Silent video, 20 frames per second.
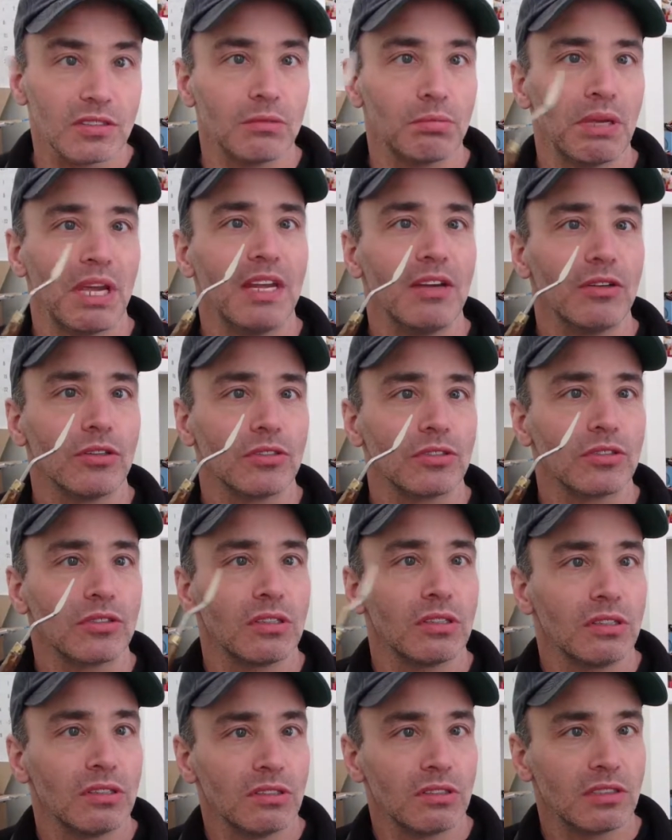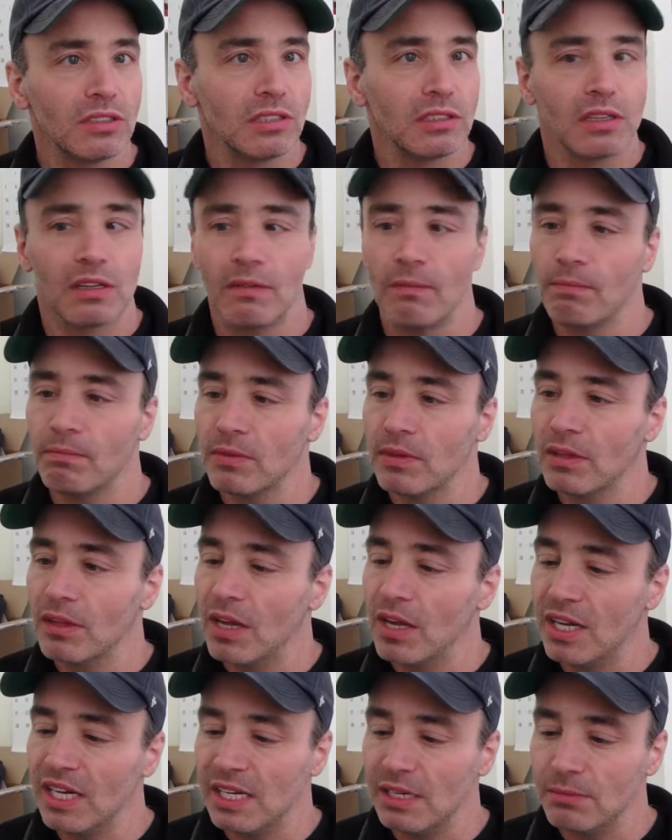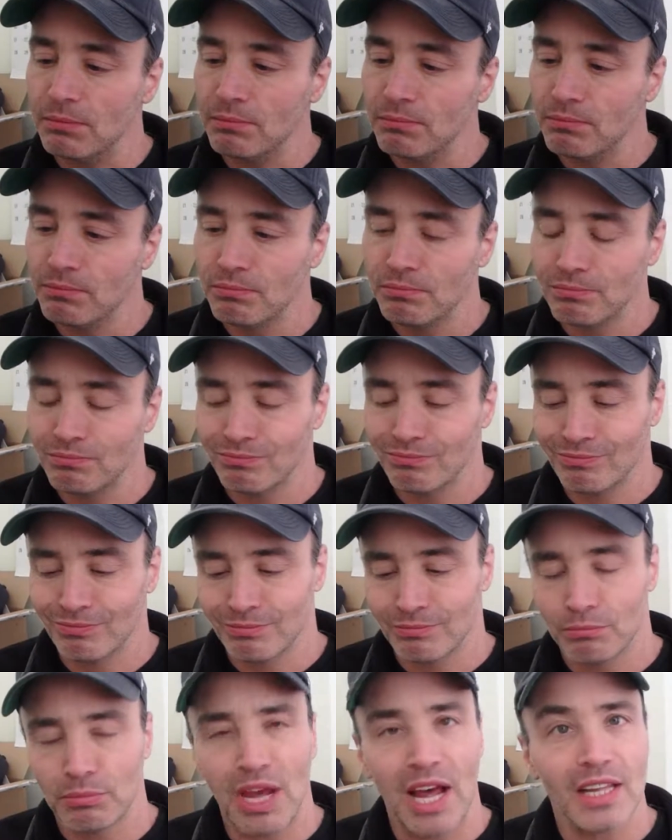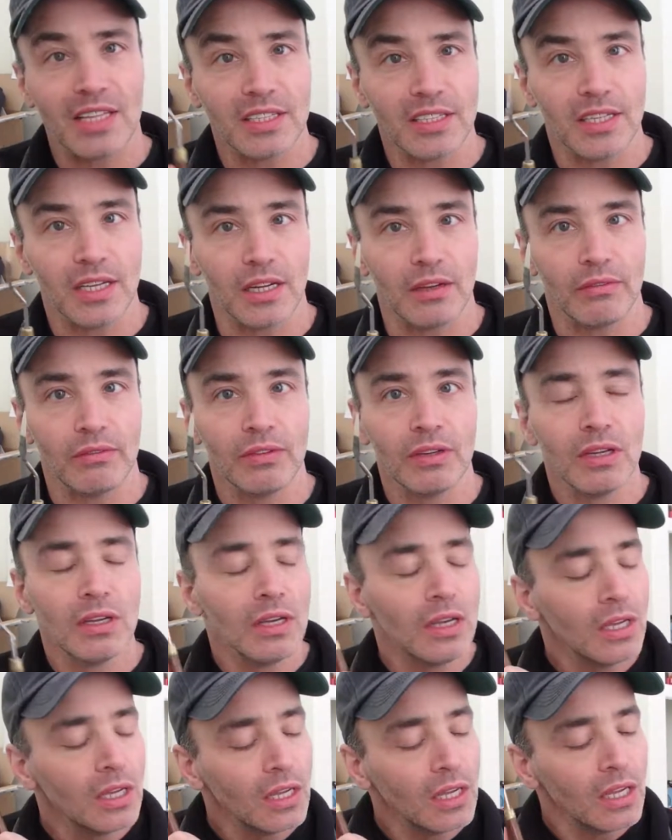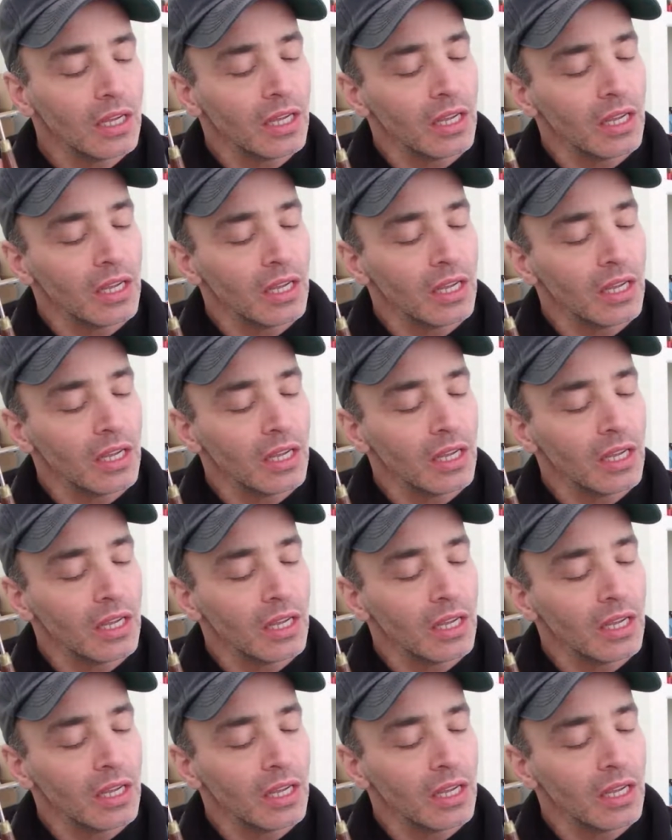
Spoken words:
This is a painter's palette knife.